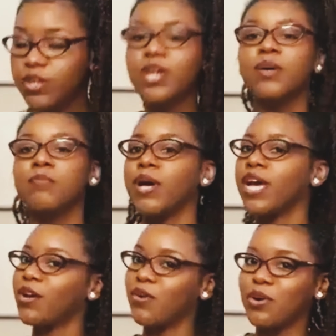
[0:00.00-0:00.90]
but
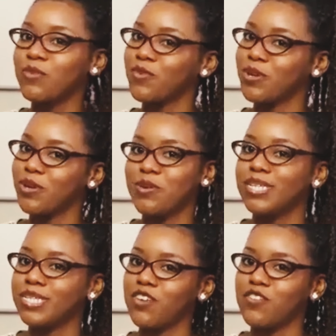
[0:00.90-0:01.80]
in order for you to
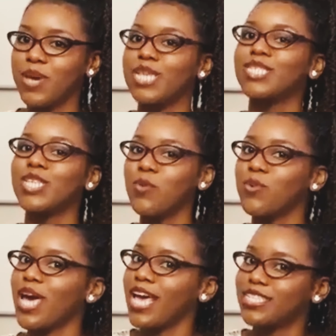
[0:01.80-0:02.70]
be self-made,
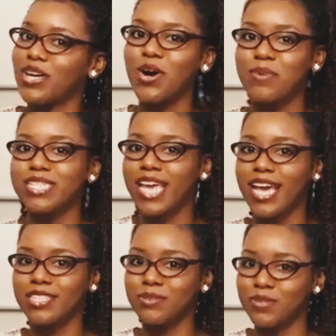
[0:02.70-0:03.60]
someone has always
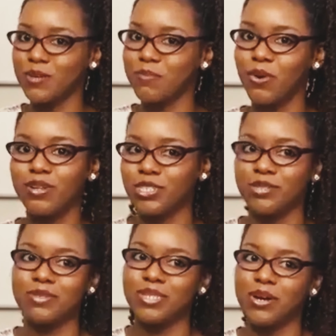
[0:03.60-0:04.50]
had to support you. So